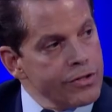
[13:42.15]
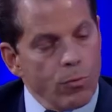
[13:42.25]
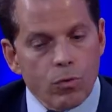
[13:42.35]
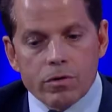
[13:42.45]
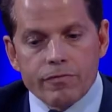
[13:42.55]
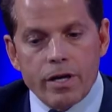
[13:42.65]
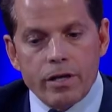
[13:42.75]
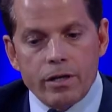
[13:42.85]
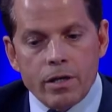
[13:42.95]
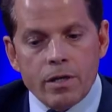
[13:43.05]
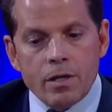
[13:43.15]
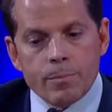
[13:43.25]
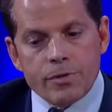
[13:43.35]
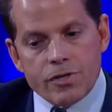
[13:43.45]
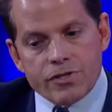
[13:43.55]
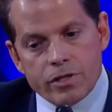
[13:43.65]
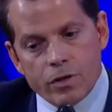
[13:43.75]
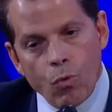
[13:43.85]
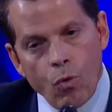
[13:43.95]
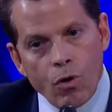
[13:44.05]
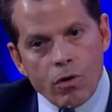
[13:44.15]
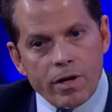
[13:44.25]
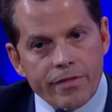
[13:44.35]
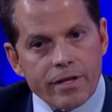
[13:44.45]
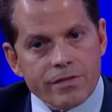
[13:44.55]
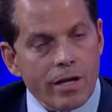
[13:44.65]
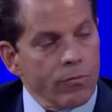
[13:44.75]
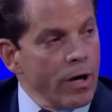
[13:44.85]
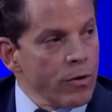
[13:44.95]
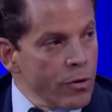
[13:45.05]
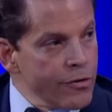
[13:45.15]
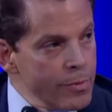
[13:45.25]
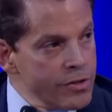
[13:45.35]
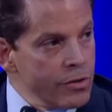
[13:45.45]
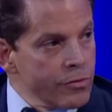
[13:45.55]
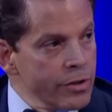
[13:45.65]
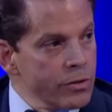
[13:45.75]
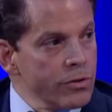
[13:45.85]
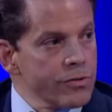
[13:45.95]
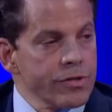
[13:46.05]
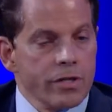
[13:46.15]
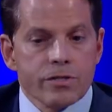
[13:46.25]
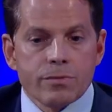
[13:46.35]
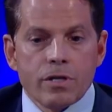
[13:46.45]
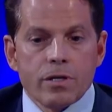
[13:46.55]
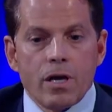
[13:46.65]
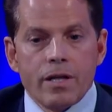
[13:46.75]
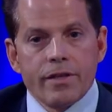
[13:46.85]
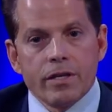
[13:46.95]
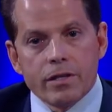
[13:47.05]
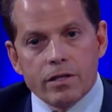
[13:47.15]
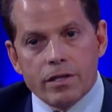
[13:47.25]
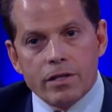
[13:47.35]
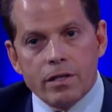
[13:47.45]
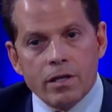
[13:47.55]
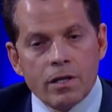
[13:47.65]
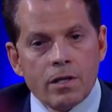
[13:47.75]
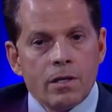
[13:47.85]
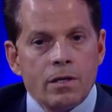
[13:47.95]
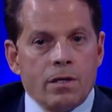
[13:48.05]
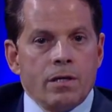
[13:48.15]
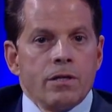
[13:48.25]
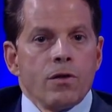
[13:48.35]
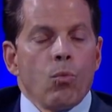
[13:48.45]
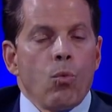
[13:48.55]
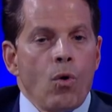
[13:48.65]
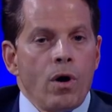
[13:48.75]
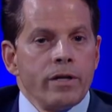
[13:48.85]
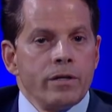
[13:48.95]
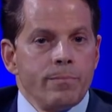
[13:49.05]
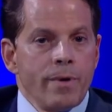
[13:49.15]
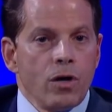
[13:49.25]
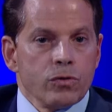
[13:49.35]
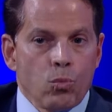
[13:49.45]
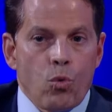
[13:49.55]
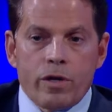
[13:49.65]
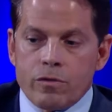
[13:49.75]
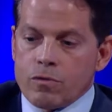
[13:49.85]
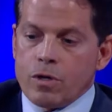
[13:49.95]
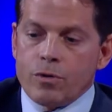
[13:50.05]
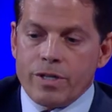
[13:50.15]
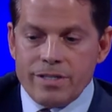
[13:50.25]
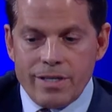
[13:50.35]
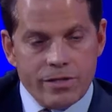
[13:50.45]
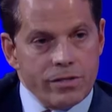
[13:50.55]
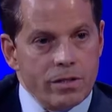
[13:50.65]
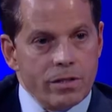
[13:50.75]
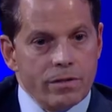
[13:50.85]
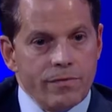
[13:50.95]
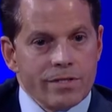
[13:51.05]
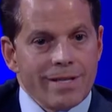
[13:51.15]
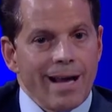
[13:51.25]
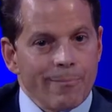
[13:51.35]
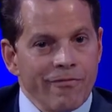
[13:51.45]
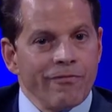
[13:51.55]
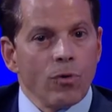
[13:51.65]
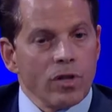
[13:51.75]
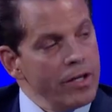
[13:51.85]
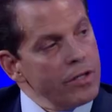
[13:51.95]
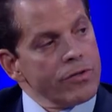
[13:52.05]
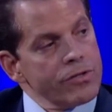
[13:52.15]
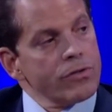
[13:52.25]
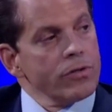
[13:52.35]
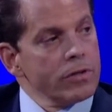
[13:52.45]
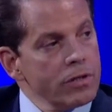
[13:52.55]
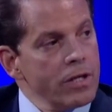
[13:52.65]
It's more of a positioning war on things like rare earth materials, and it's, uh, I think that the, the One Belt, One Road initiative is not fully understood.